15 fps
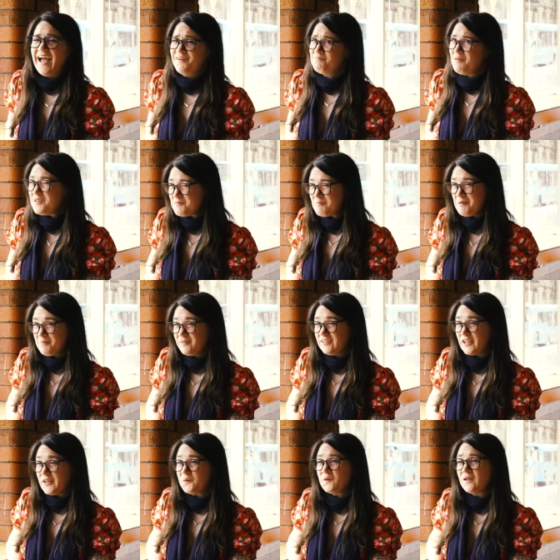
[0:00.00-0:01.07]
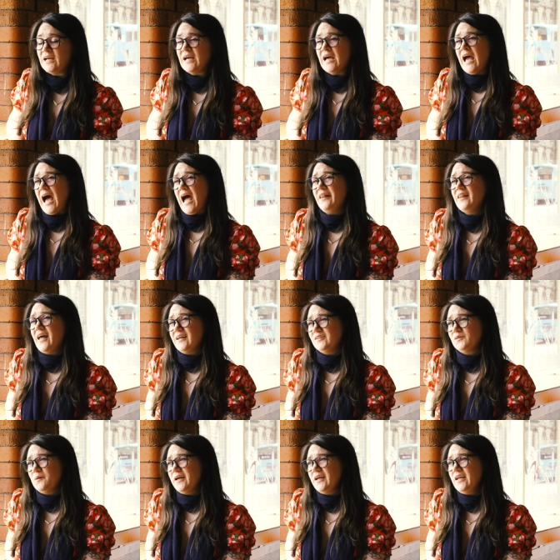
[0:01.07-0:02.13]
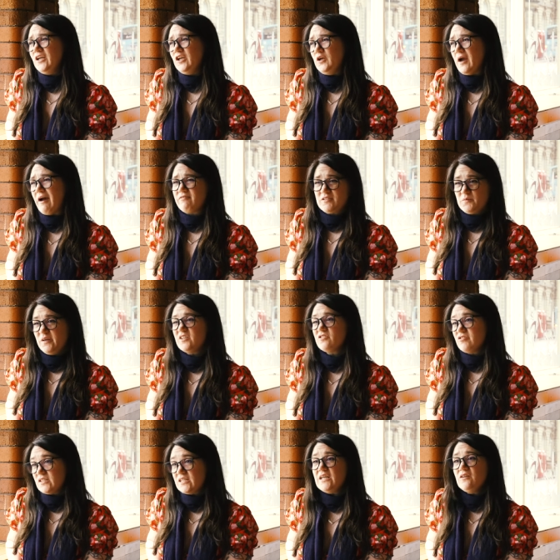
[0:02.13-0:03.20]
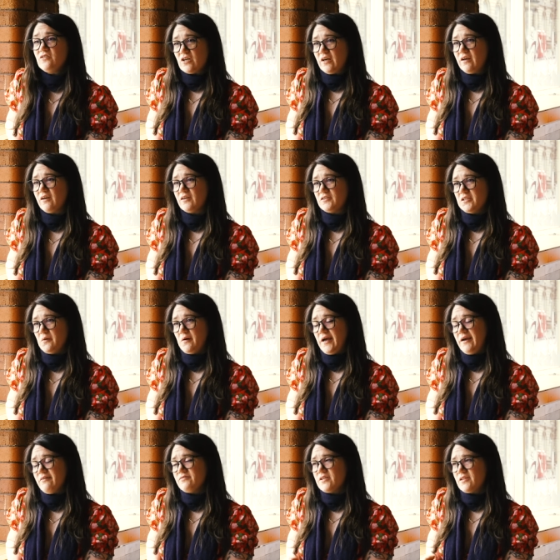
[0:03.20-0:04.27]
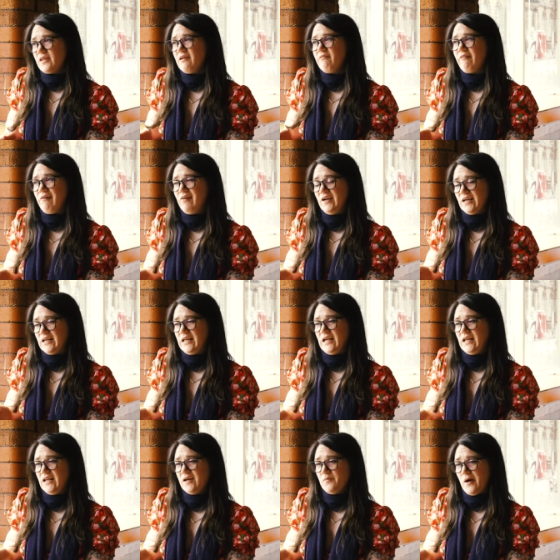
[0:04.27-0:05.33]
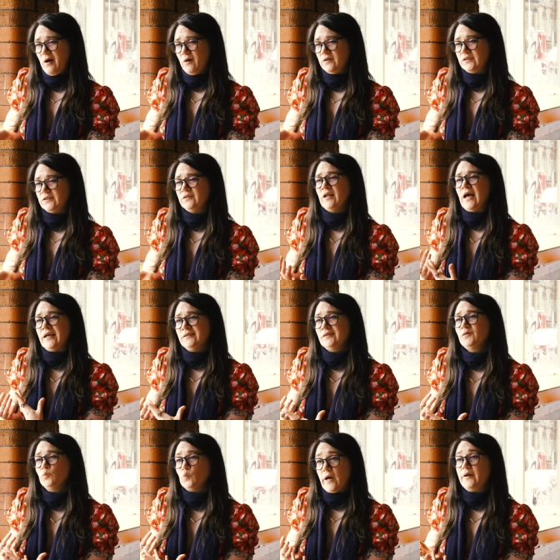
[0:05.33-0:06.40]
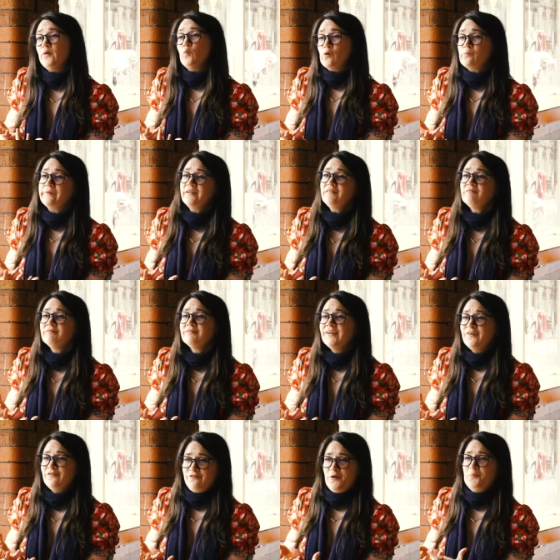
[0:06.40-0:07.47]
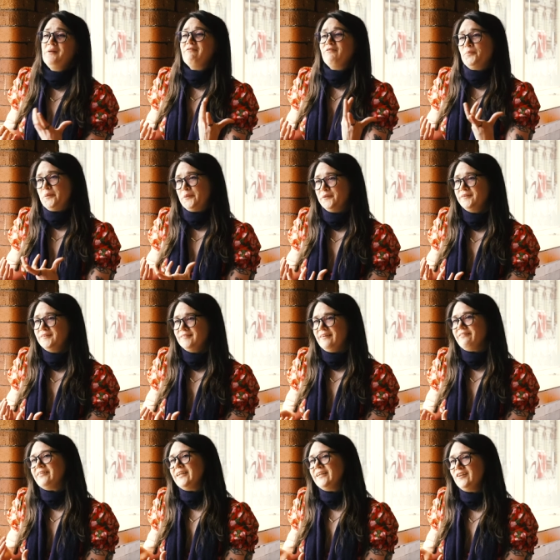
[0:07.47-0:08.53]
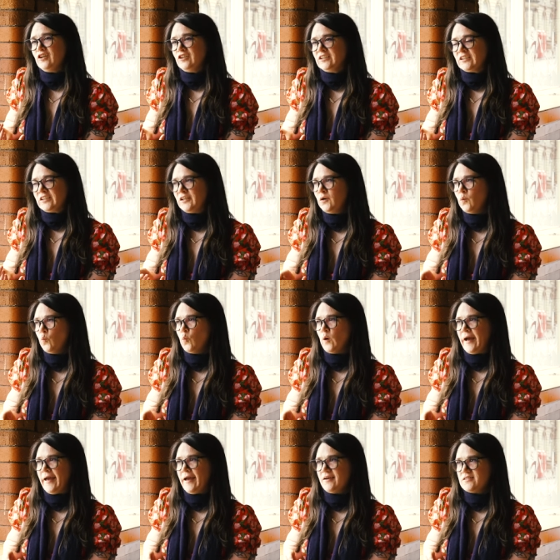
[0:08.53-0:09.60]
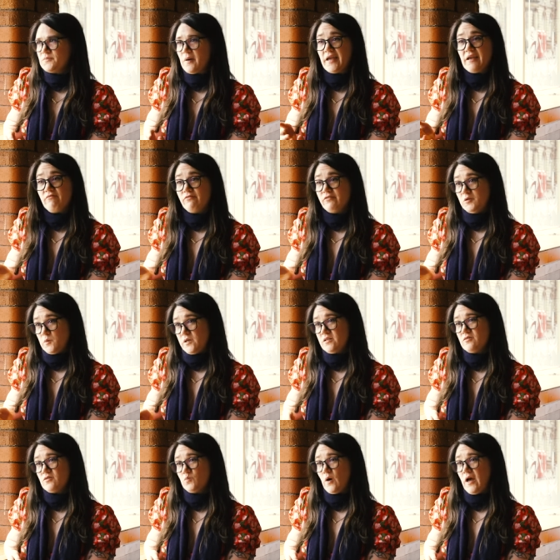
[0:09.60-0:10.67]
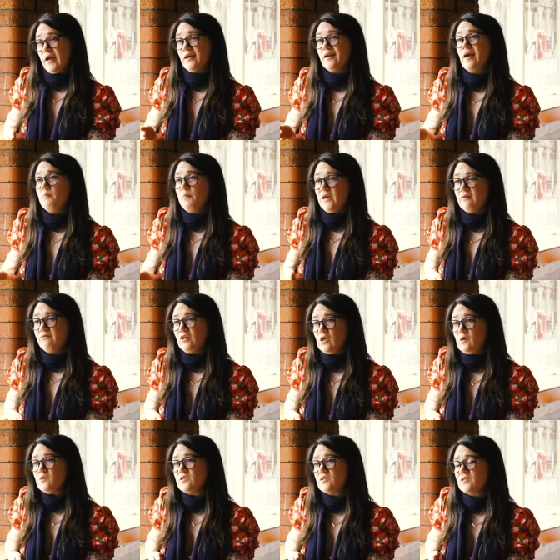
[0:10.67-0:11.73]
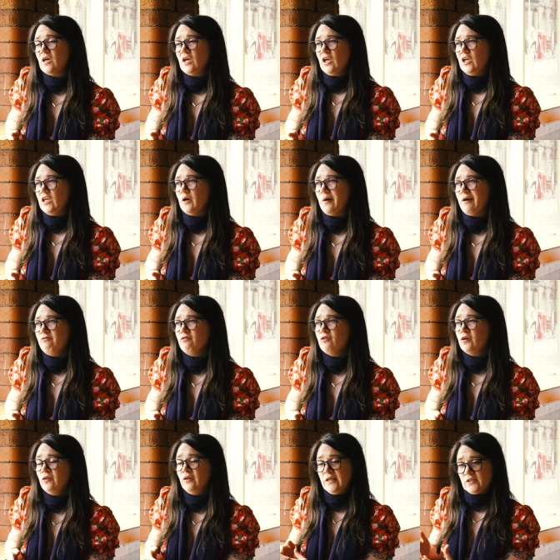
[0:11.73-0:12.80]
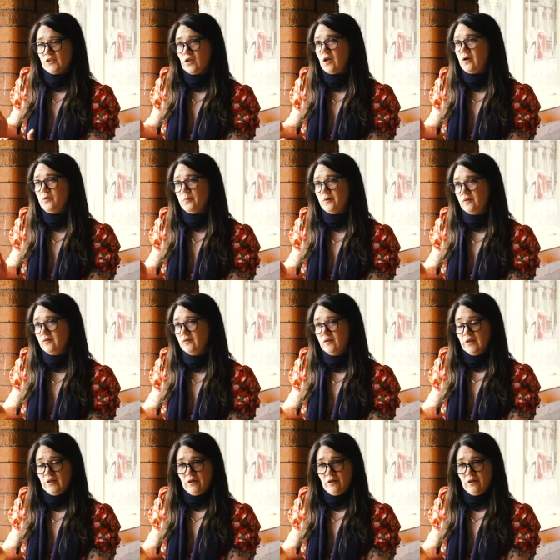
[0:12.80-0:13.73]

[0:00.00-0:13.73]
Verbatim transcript: and most people do. And that's why you have to be strategic. So I have to think very clearly about, as a white woman from Liverpool, living in London, where's my influence? Where can I be of use? You know, I run this global